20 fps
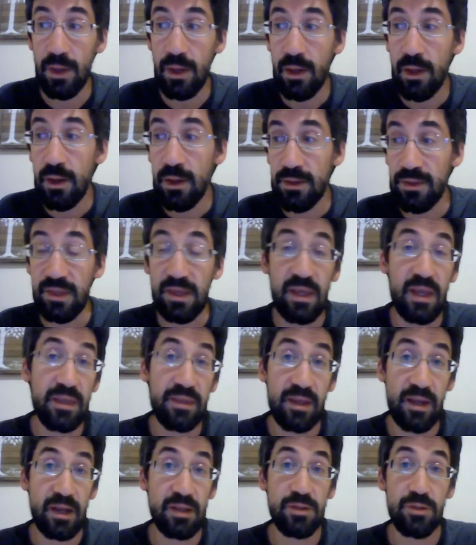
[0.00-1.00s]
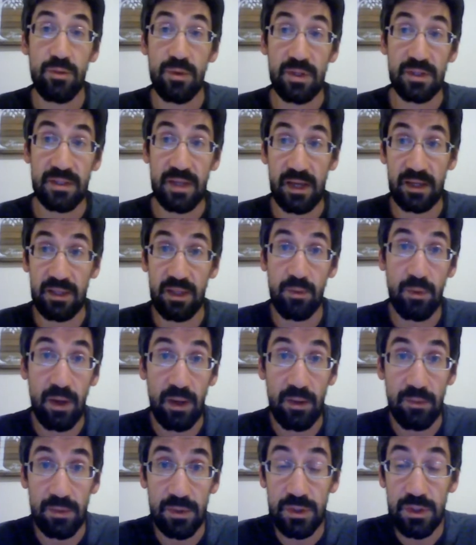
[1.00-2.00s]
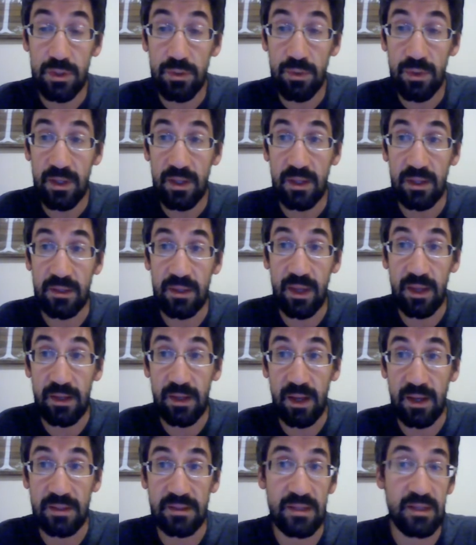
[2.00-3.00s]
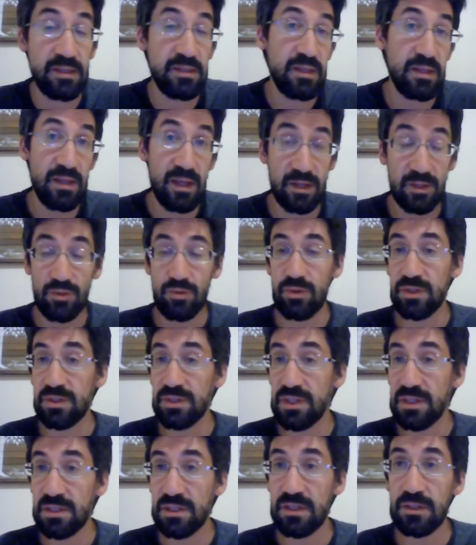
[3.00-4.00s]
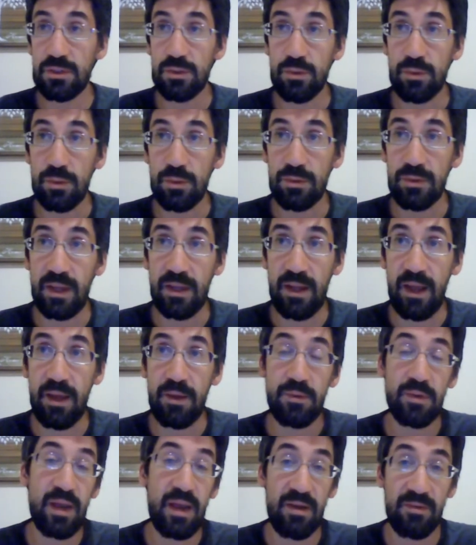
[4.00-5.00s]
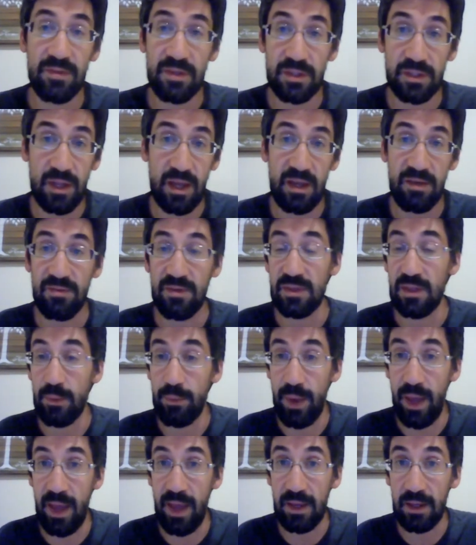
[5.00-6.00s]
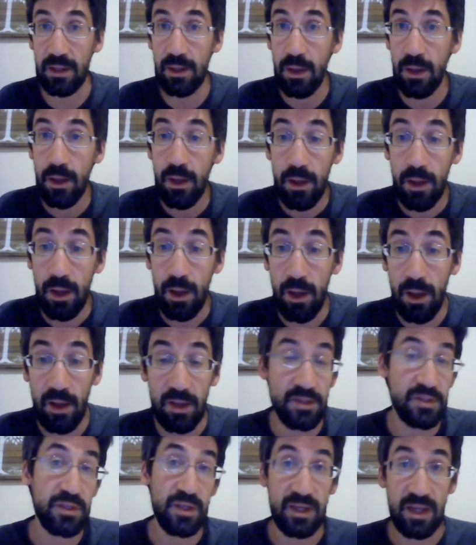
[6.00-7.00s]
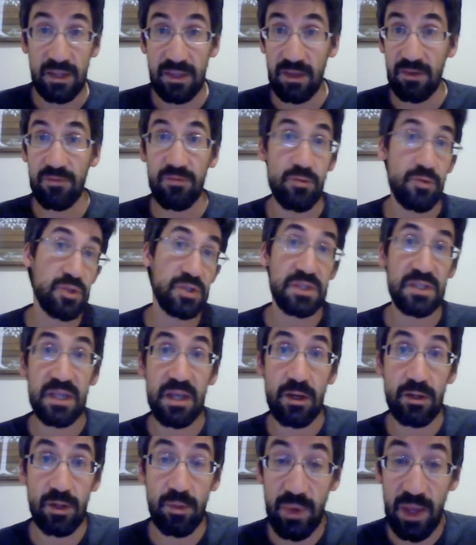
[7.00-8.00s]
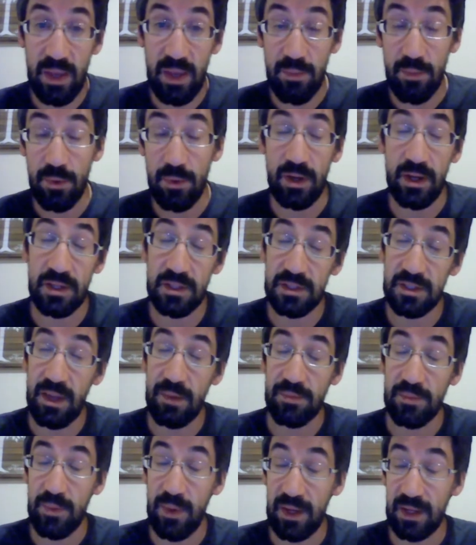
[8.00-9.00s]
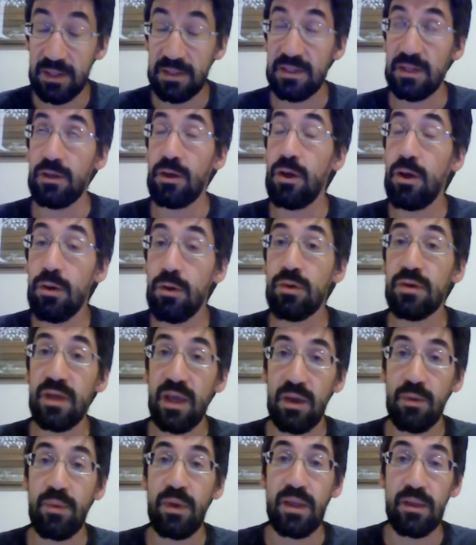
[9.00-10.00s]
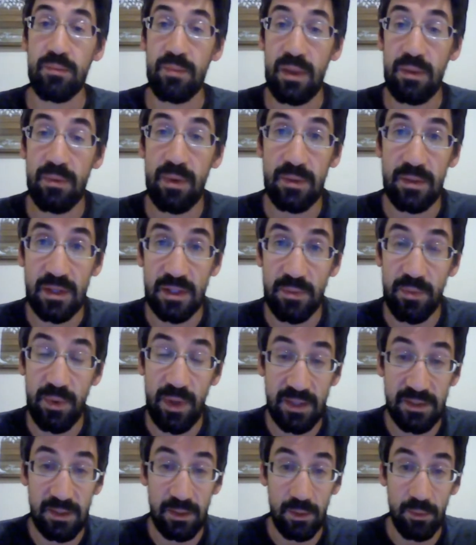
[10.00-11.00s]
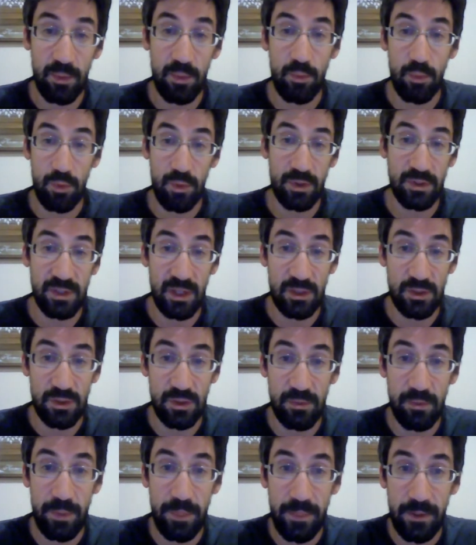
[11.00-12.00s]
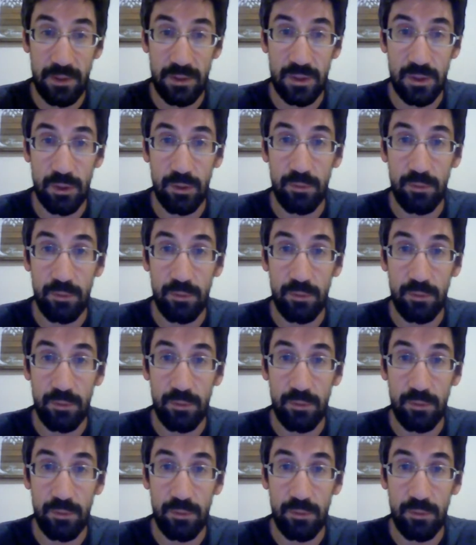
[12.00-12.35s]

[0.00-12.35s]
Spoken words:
thinking that I knew exactly what I was doing and that I didn't need extra assistance, or that I would have this kind of in the bag, until I got that first C on a paper and I stopped back and said, oh, okay, wait, maybe I need to pay a little bit more attention. So